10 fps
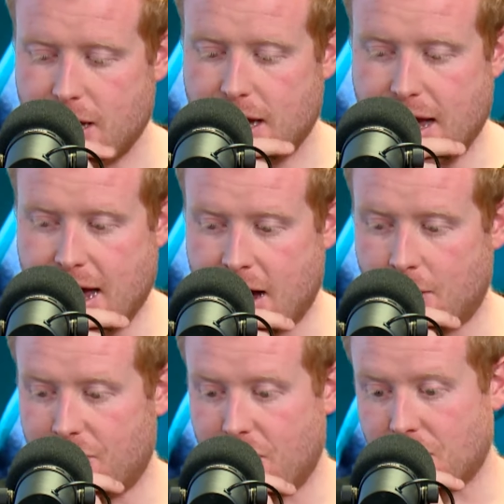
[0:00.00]

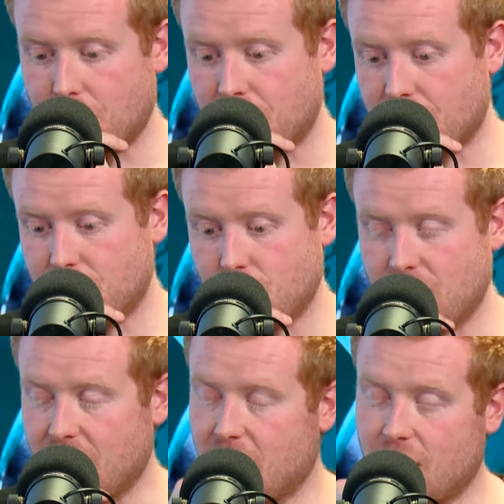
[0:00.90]
I'm very good at
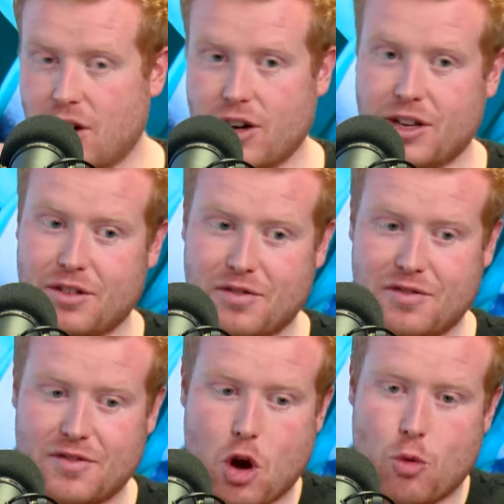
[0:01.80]
doing kind
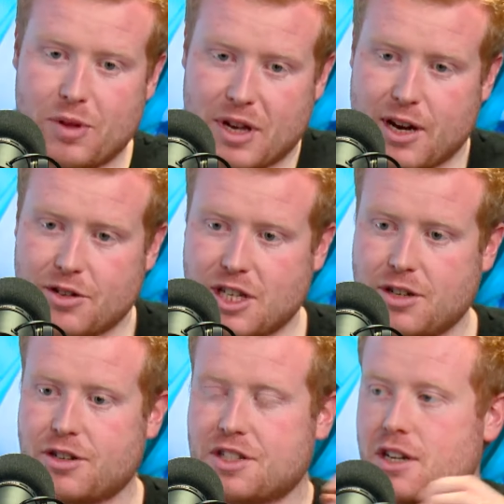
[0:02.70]
of open air
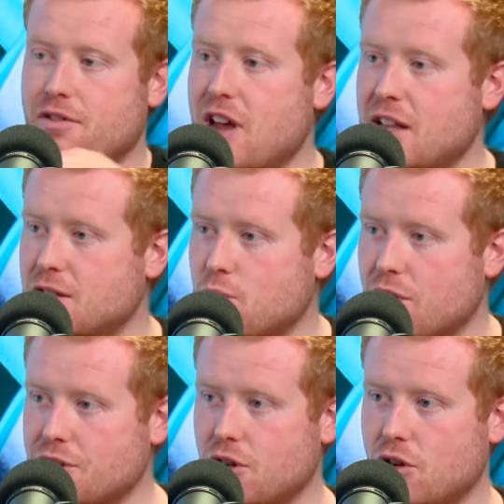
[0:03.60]
dinners and events where
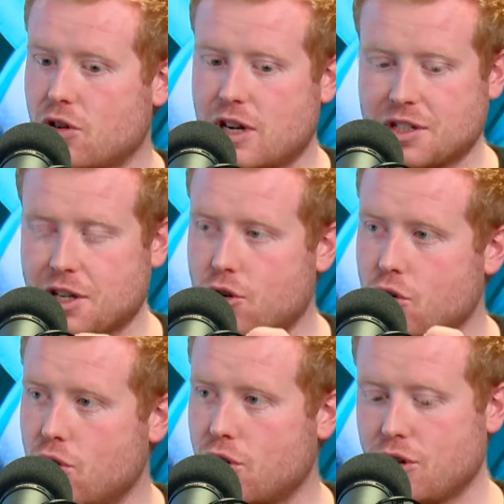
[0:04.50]
I talk as I
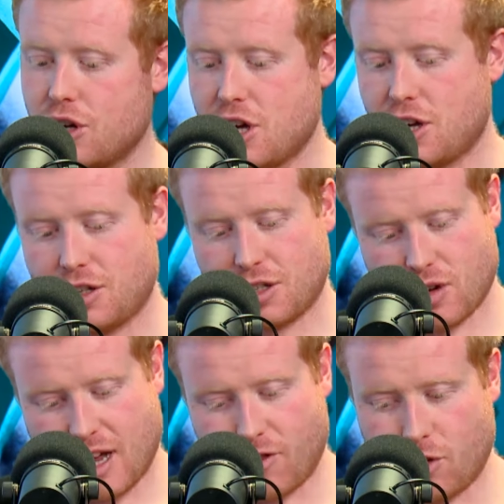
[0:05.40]
cook. So
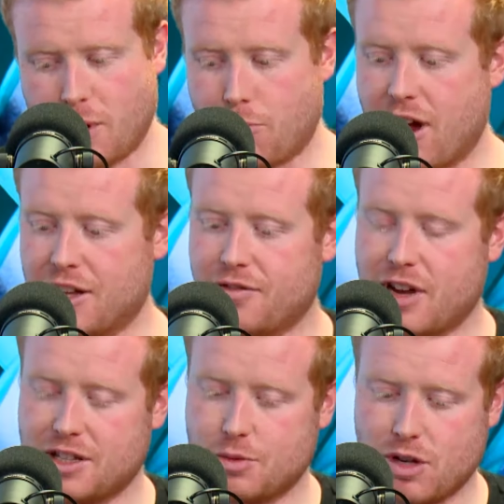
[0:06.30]
I have all my brand
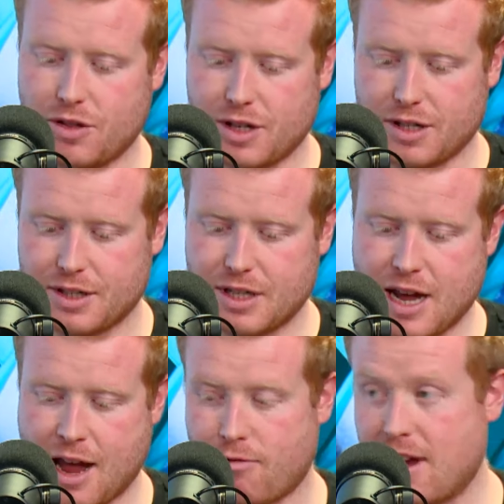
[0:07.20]
events, whatnot.
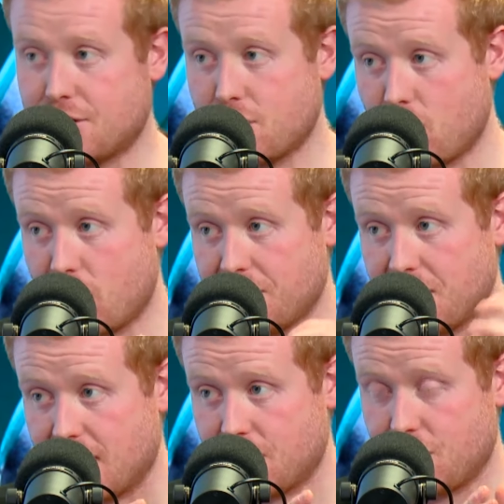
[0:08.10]
Restaurant wise,
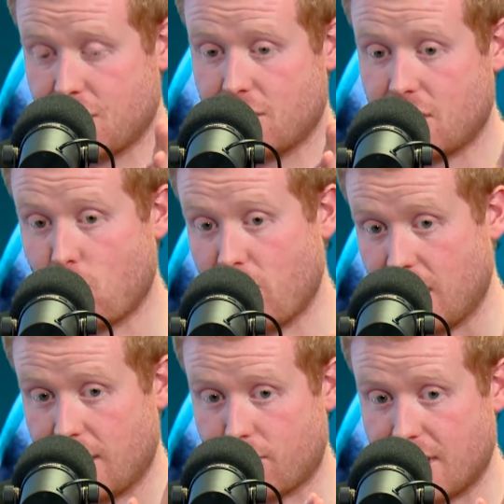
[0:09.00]
next year, I will
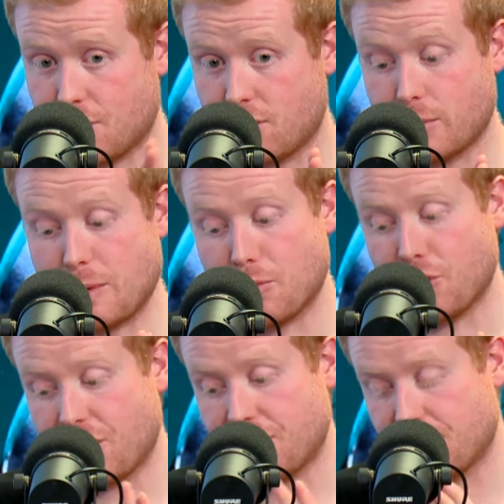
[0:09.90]
have a restaurant. It'll be
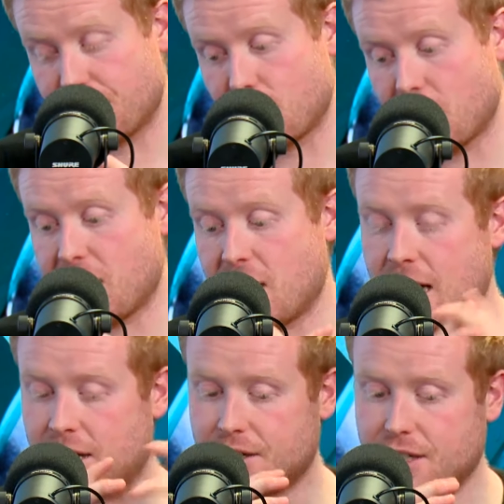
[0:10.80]
Monday to Friday,
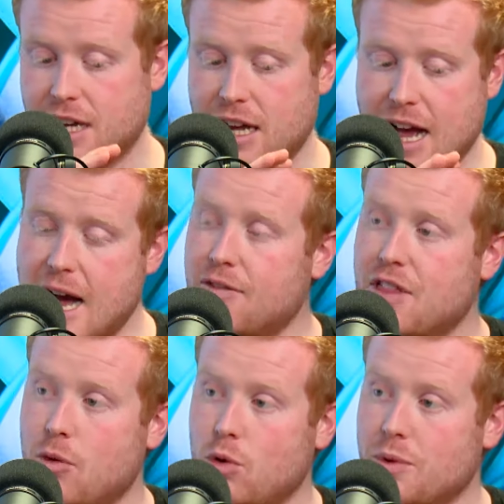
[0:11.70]
and half
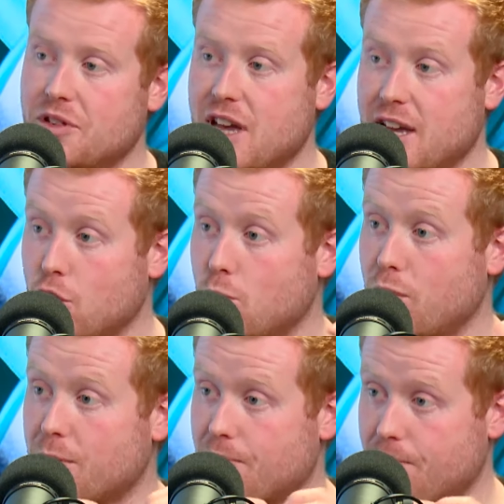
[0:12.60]
that will be taken up
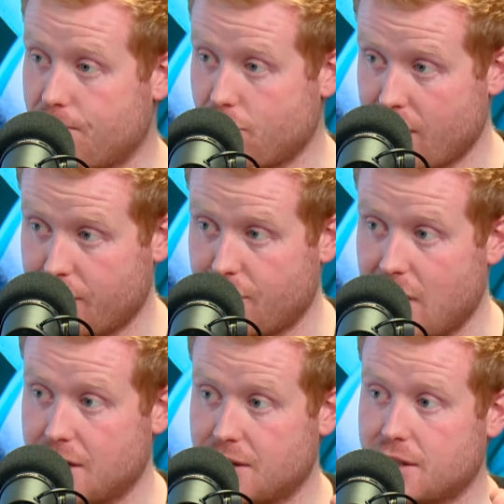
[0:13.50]
with private
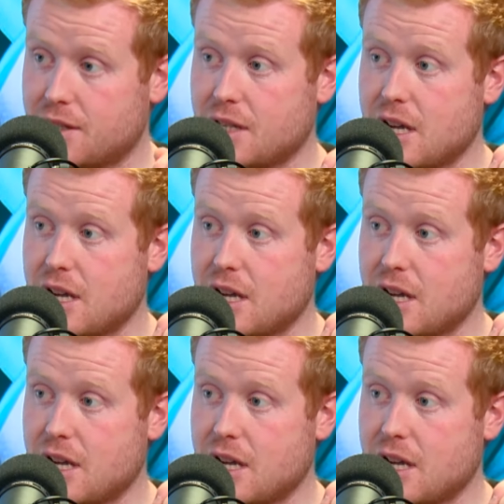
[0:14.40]
events,